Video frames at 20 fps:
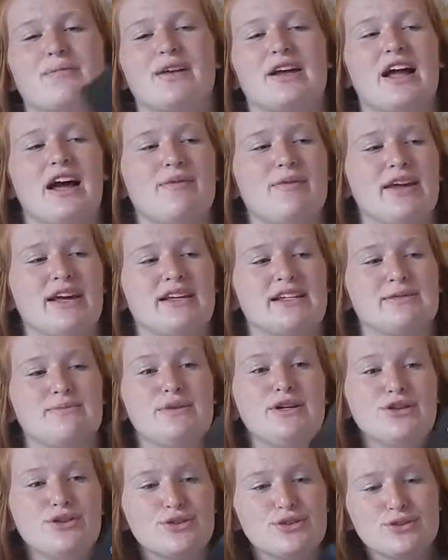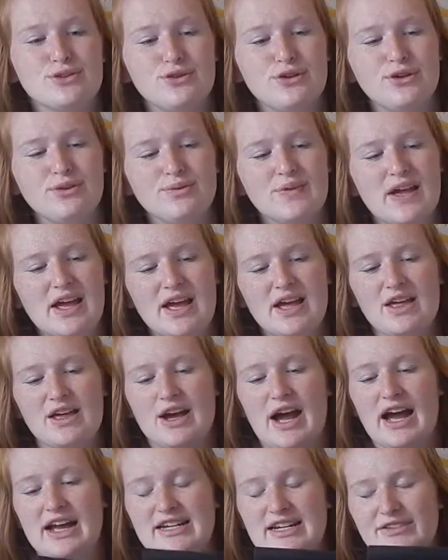coming into middle school,
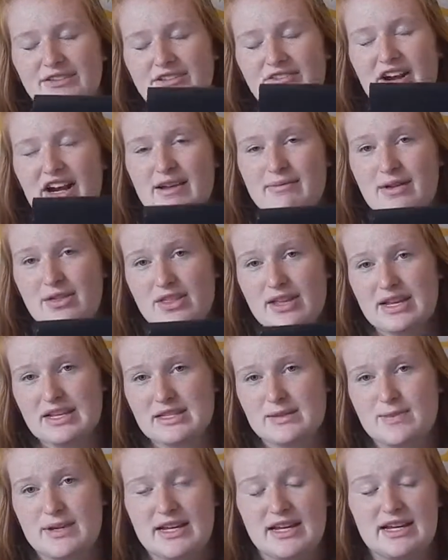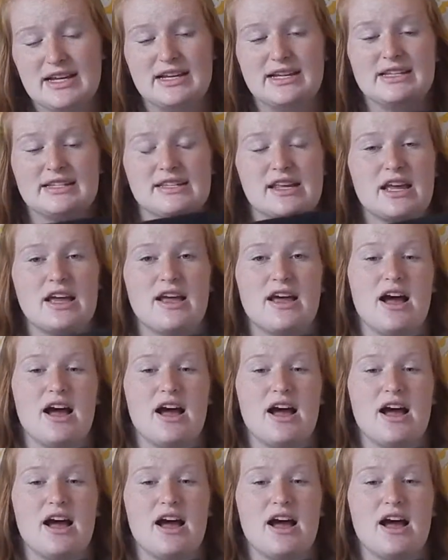I definitely recommend these, because